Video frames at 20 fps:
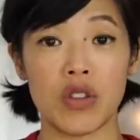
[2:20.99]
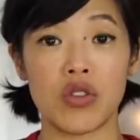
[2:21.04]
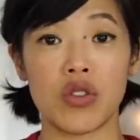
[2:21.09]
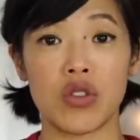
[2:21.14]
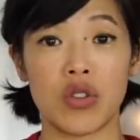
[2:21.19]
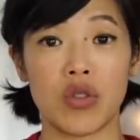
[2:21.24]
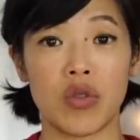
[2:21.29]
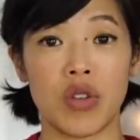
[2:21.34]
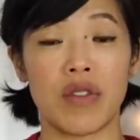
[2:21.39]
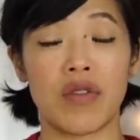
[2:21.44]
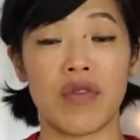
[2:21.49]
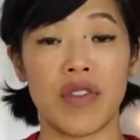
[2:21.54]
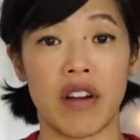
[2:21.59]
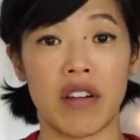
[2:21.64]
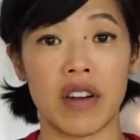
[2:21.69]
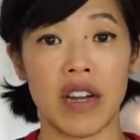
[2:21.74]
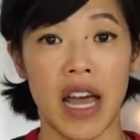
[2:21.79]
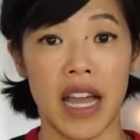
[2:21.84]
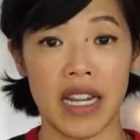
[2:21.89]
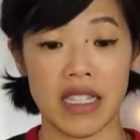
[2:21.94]
hundred degree
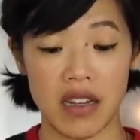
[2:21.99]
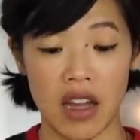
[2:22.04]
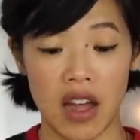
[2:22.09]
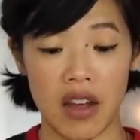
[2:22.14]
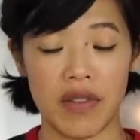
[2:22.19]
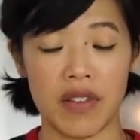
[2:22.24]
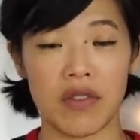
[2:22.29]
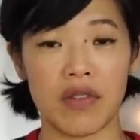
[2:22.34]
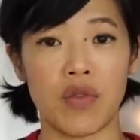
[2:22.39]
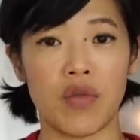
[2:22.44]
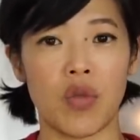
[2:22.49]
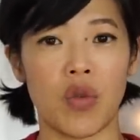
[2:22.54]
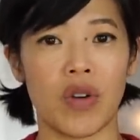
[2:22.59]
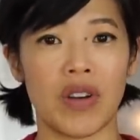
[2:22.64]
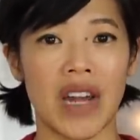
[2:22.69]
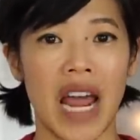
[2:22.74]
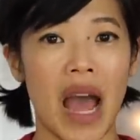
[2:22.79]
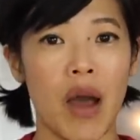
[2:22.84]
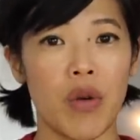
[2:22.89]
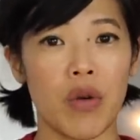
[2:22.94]
Fahrenheit oven for
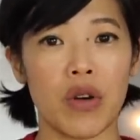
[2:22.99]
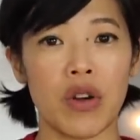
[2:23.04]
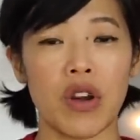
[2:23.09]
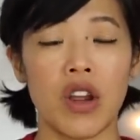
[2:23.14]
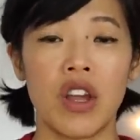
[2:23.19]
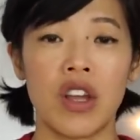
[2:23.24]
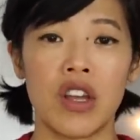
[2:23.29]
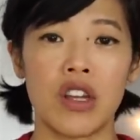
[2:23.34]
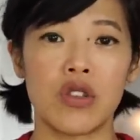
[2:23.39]
an hour